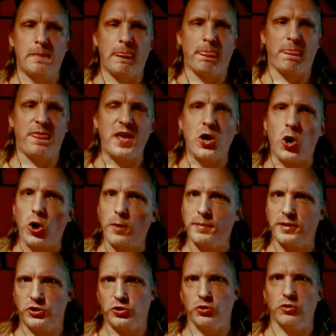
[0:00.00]
the
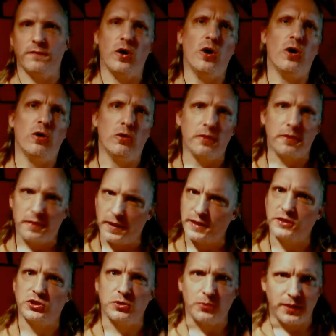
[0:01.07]
arbiter of all
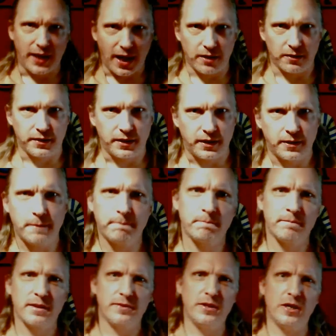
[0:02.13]
things in reality.
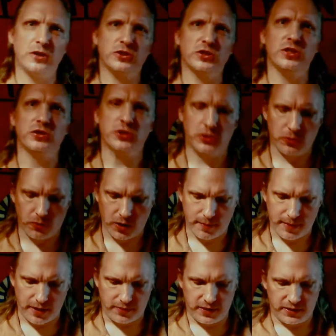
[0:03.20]
there's a little story
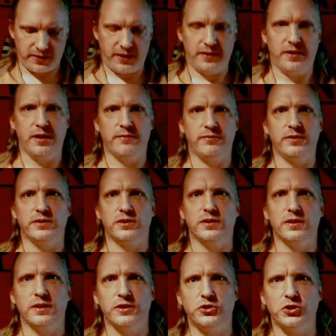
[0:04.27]
about this that I love. It's
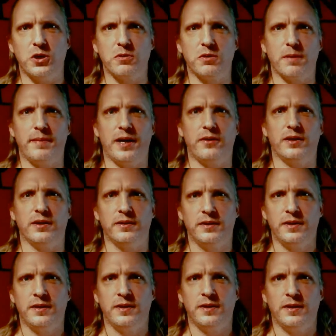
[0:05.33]
a joke about
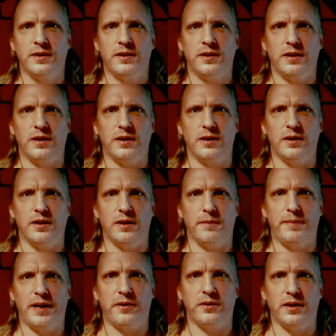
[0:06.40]

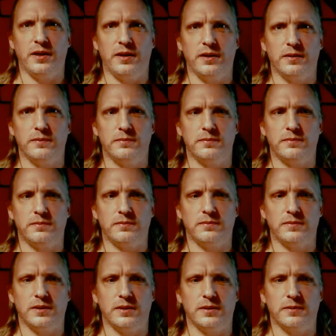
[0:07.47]
an
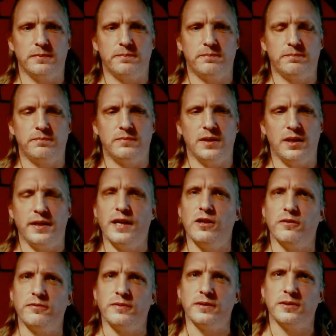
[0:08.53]

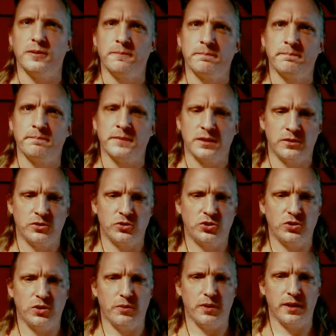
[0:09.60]
elephant.
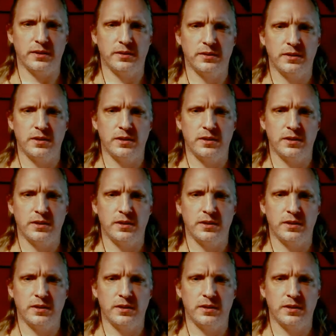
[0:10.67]
So a